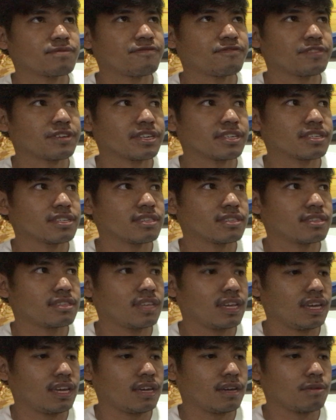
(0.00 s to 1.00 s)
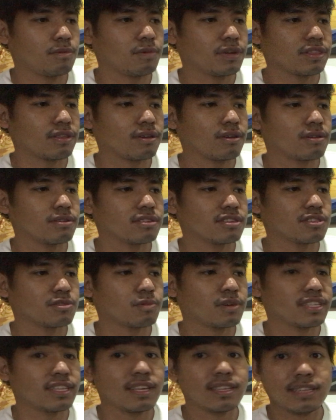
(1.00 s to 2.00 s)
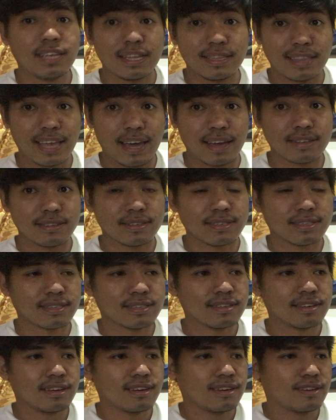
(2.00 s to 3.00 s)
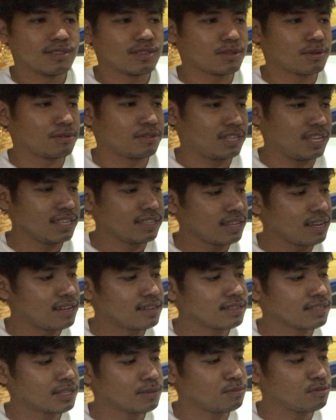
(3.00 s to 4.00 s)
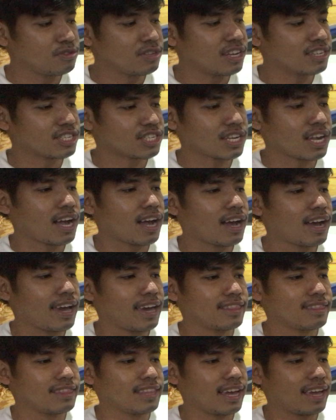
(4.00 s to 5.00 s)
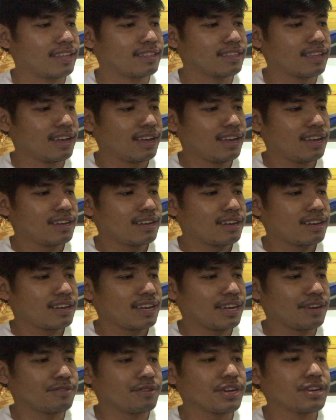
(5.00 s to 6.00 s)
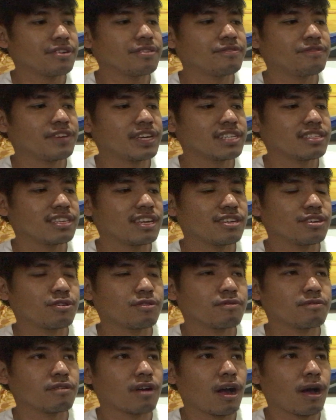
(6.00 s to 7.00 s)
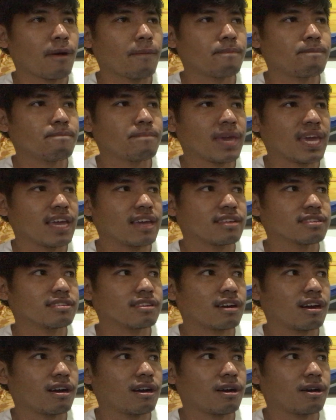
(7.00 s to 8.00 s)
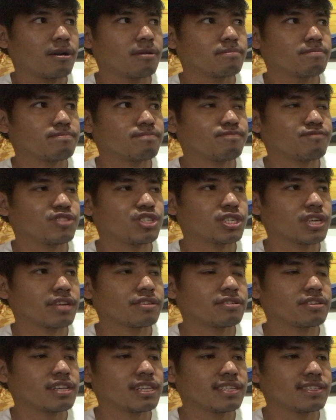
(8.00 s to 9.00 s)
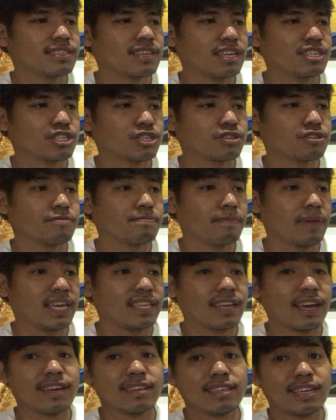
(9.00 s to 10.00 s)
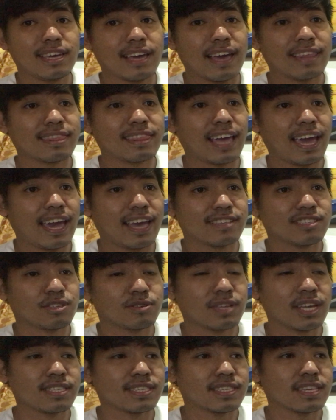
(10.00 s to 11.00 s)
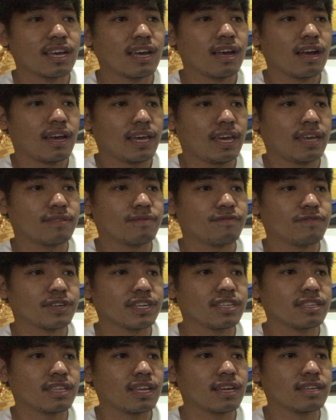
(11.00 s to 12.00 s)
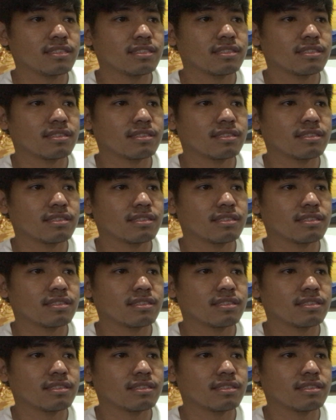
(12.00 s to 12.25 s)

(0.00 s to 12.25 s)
first the what they call this one, the details. So details muna siya, and then i-reveal niya yung main generalization or main idea at the end. So that's inverted,